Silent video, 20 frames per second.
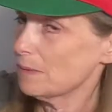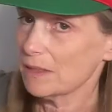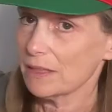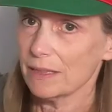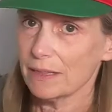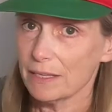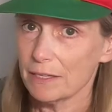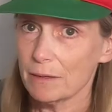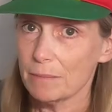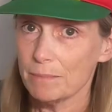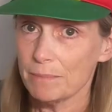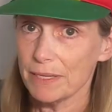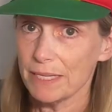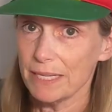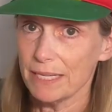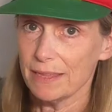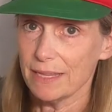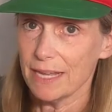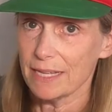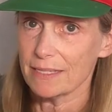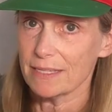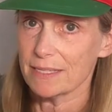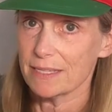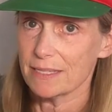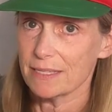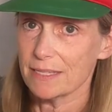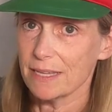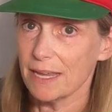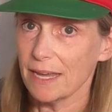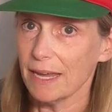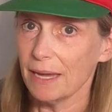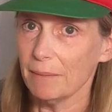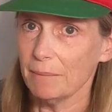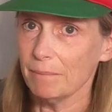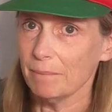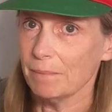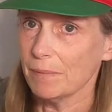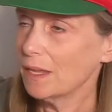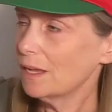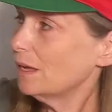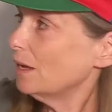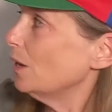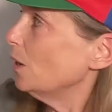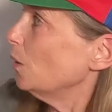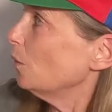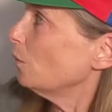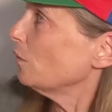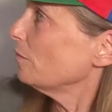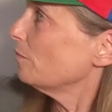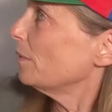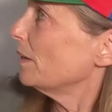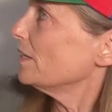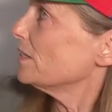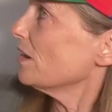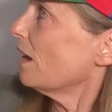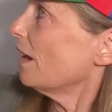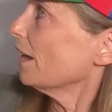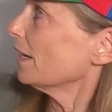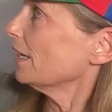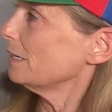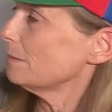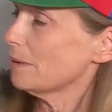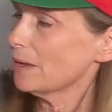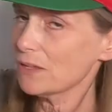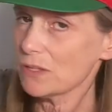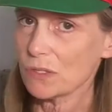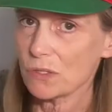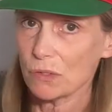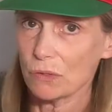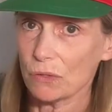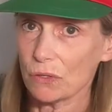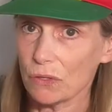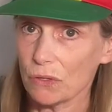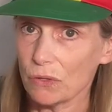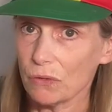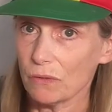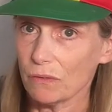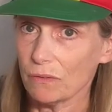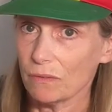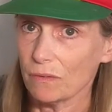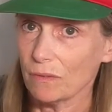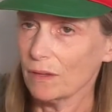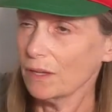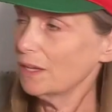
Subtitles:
about the letter B, that's the same. We've been talking about circles,